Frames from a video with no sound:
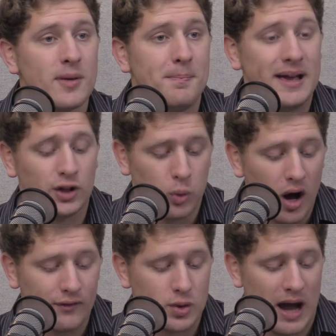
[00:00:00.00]
in the Big
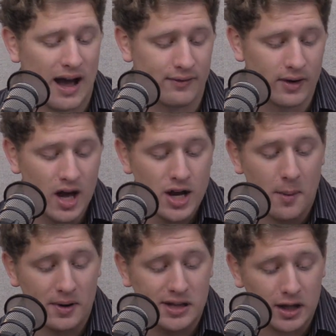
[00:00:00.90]
12, you have
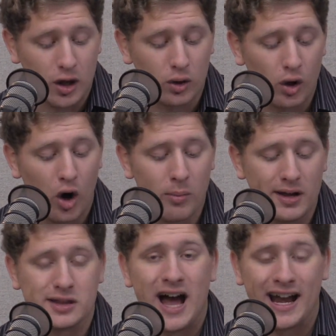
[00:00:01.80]
number six, Oklahoma,
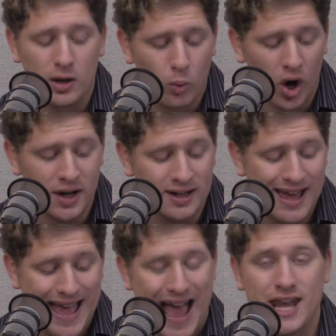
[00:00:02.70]
is 9-1,
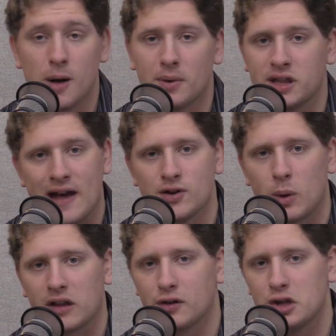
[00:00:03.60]
and number seven,
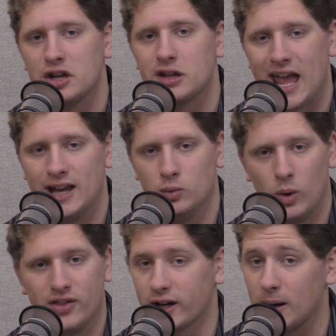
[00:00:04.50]
West Virginia, is
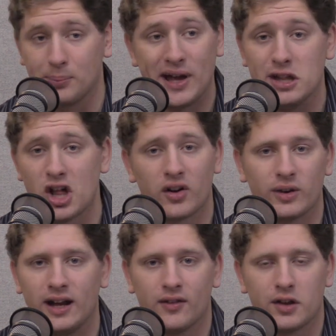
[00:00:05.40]
8-1. They're going to play each other
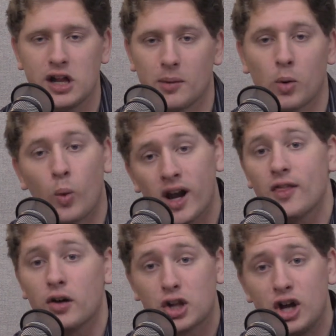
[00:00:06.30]
later this year, but one of
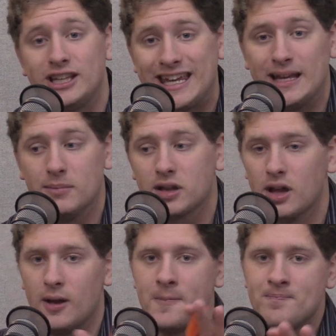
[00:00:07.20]
those good teams
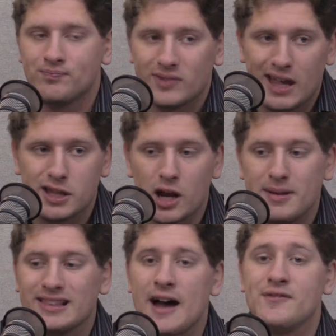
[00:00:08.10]
is going to
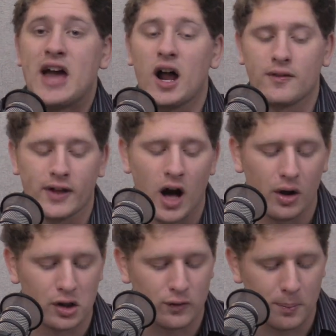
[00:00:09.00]
be left out of the
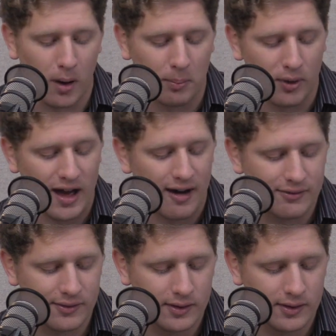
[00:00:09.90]
college football playoff.